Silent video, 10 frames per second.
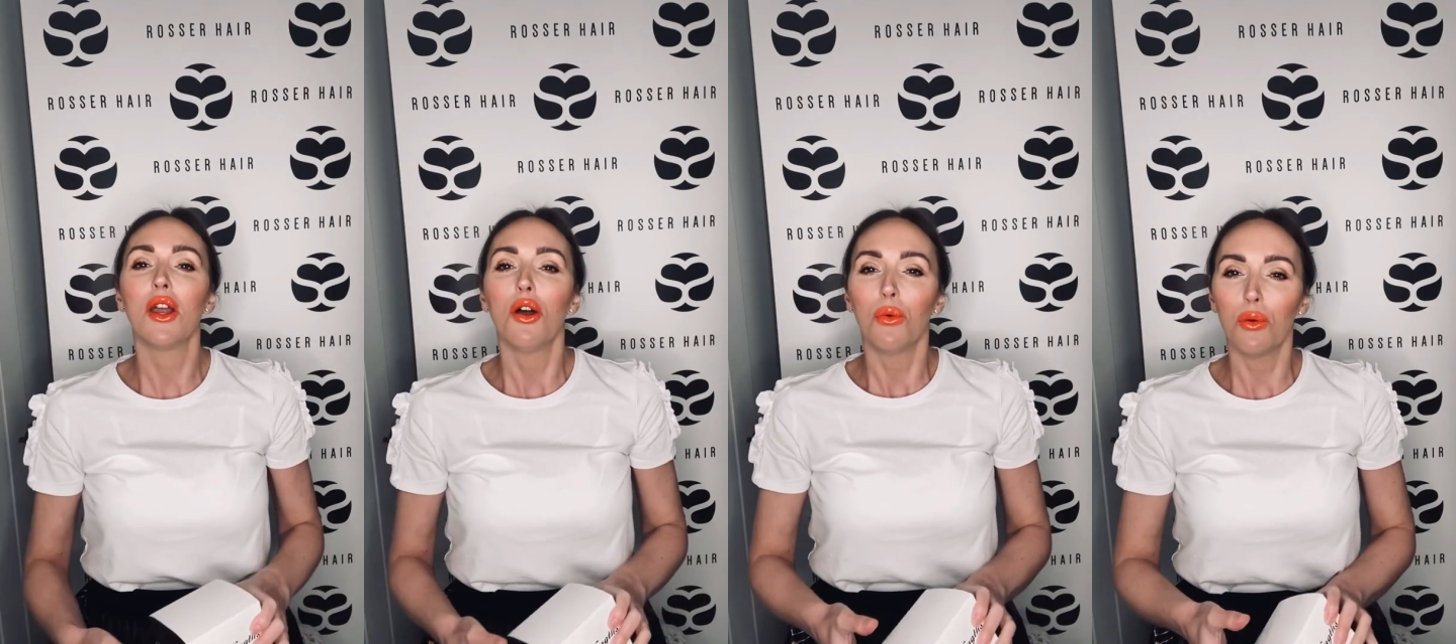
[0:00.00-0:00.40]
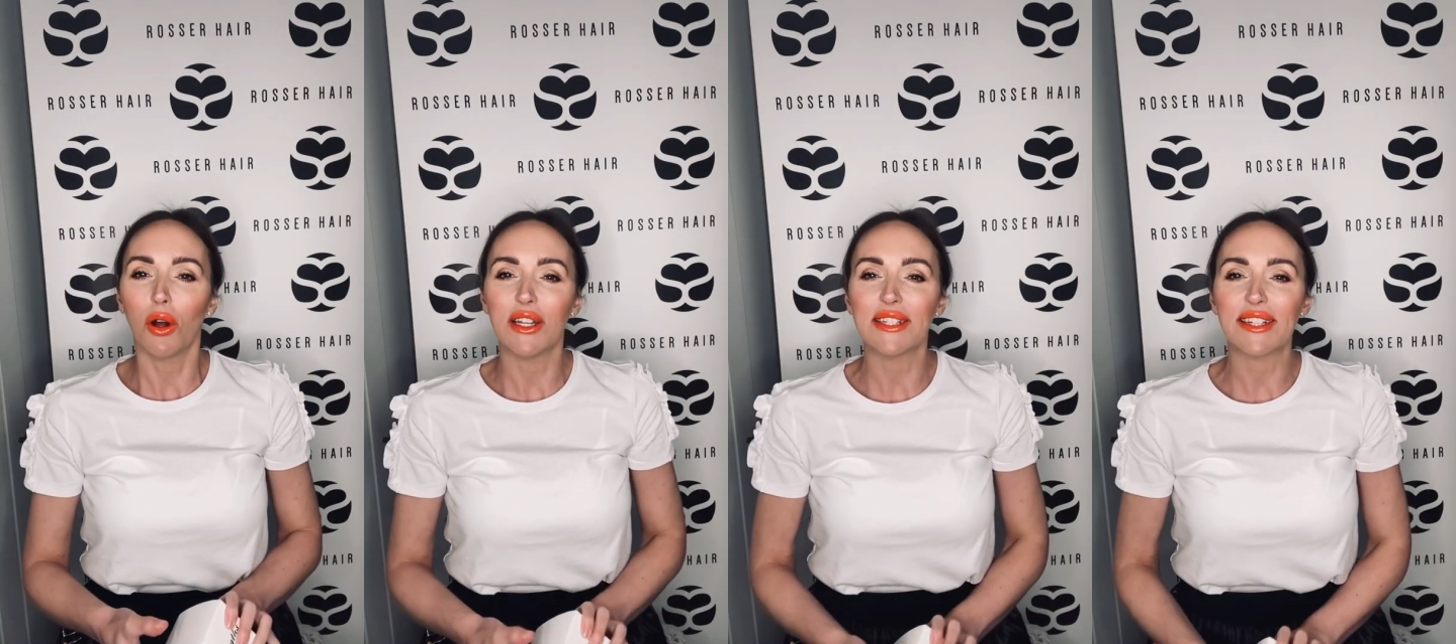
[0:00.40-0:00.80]
We
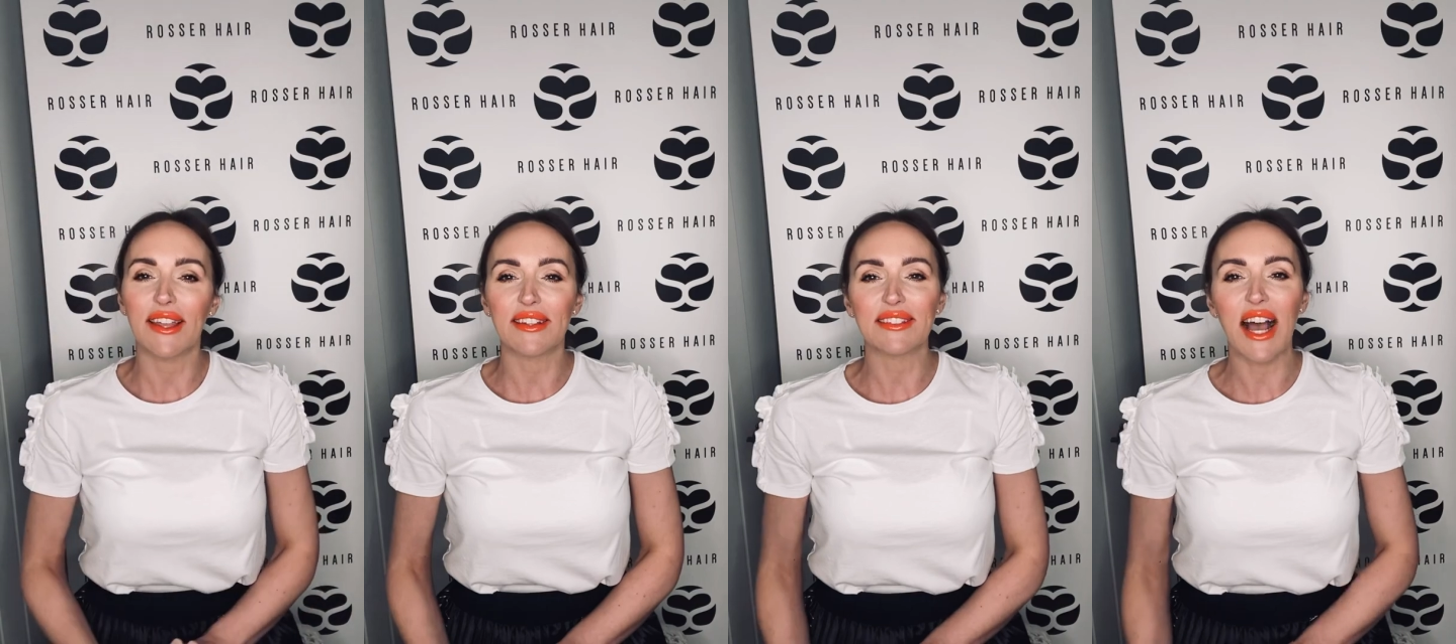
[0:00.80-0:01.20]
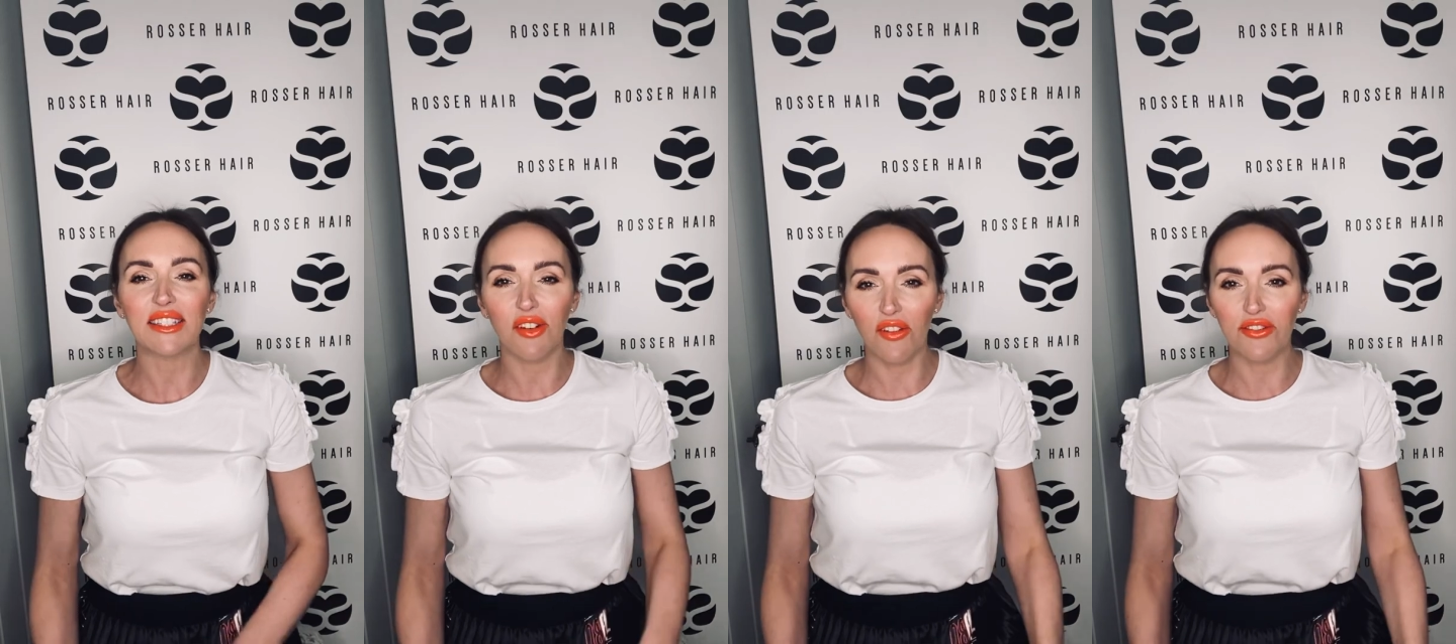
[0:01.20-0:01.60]
want you to get the size of
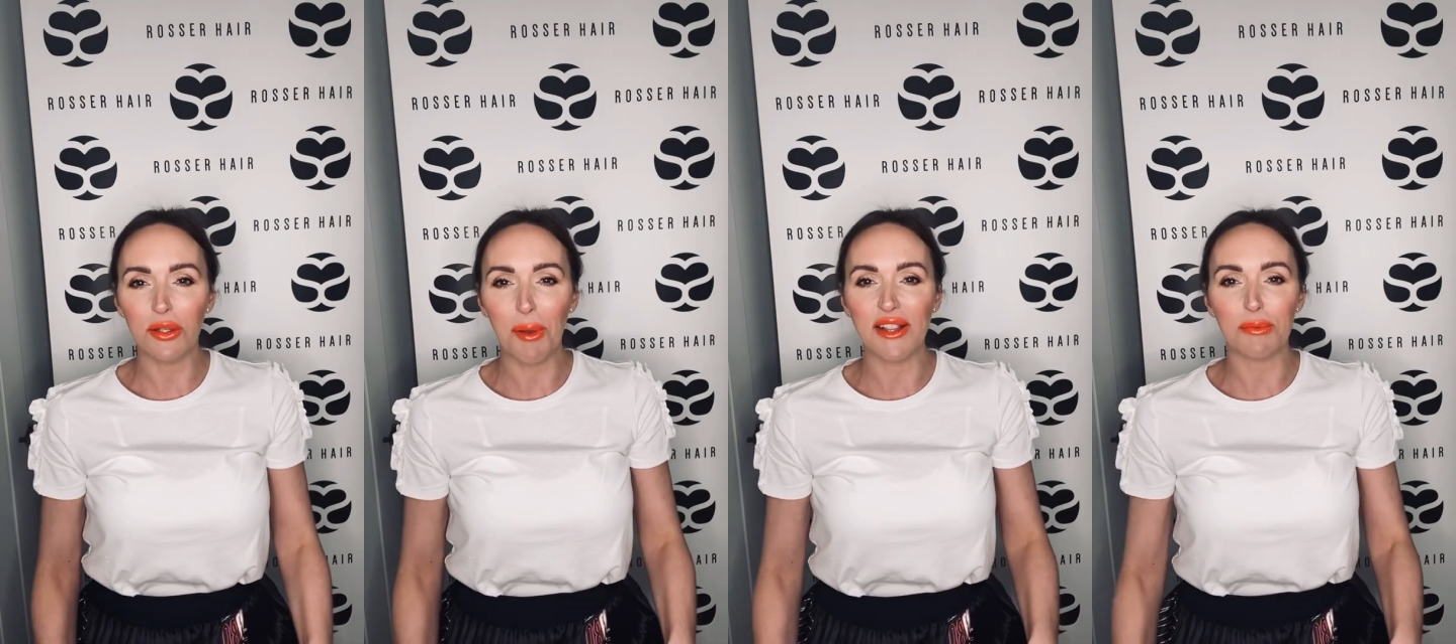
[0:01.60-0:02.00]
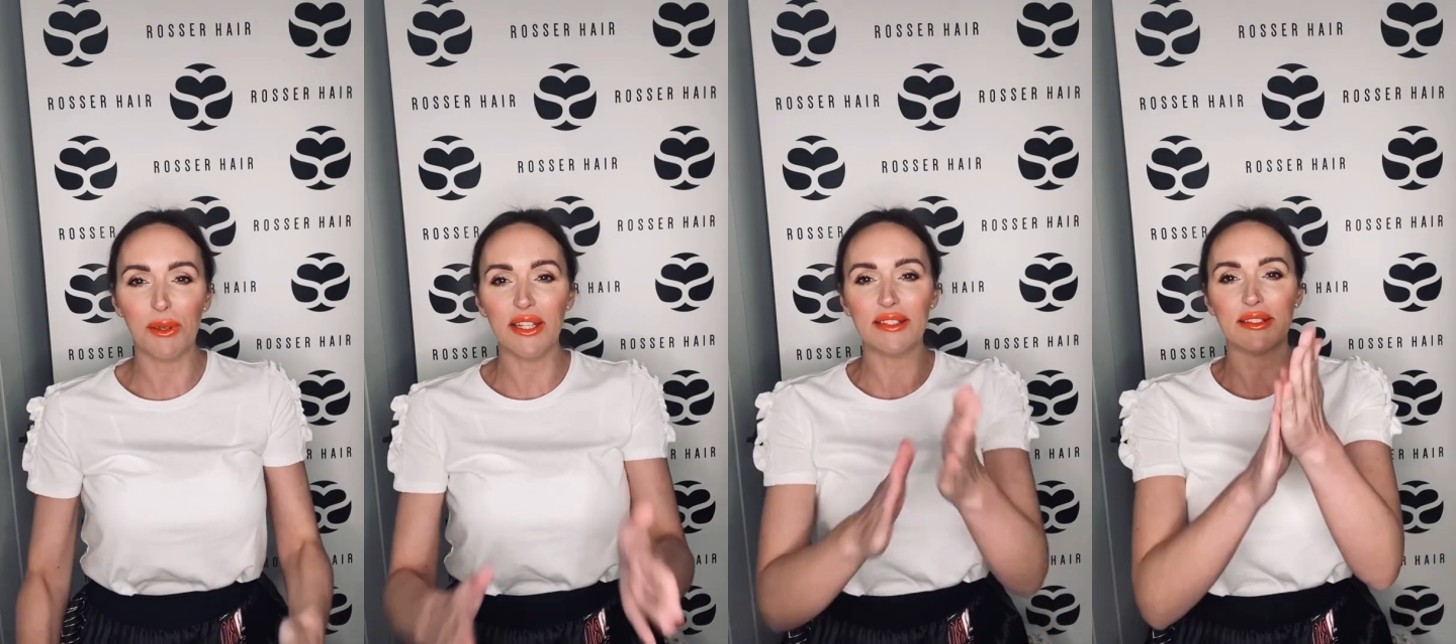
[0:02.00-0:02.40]
a 50p
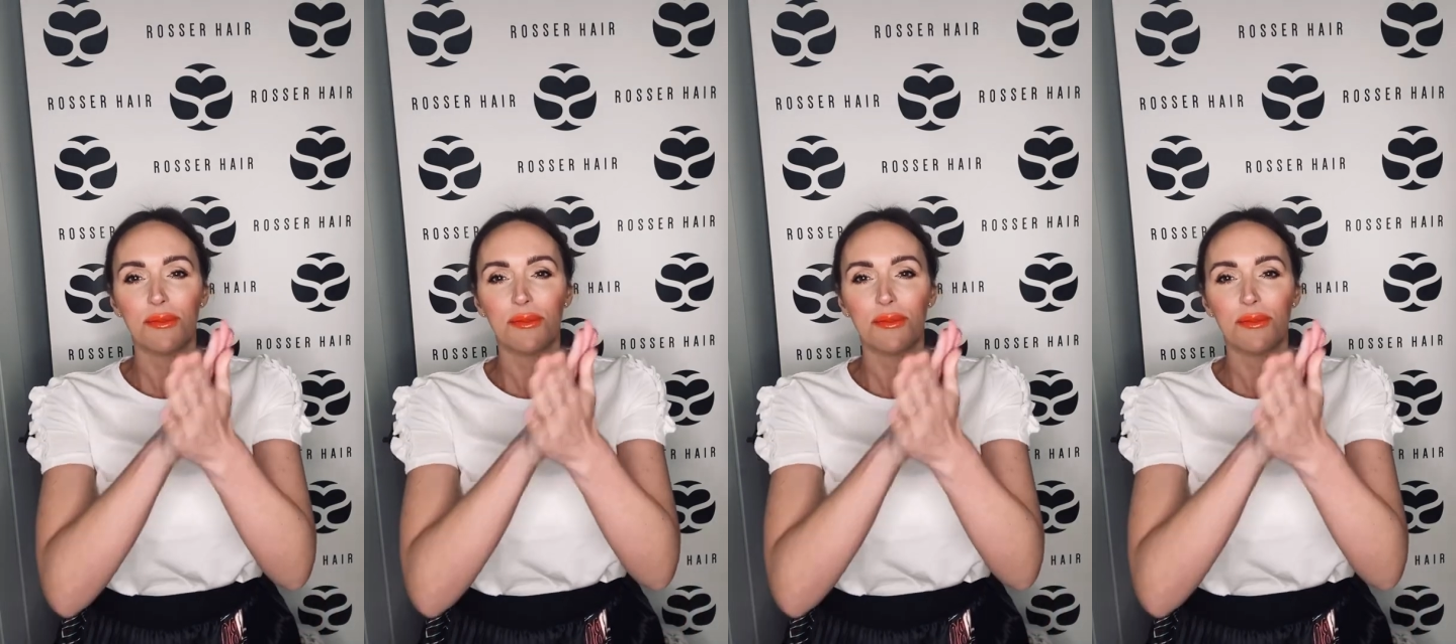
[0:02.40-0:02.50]
piece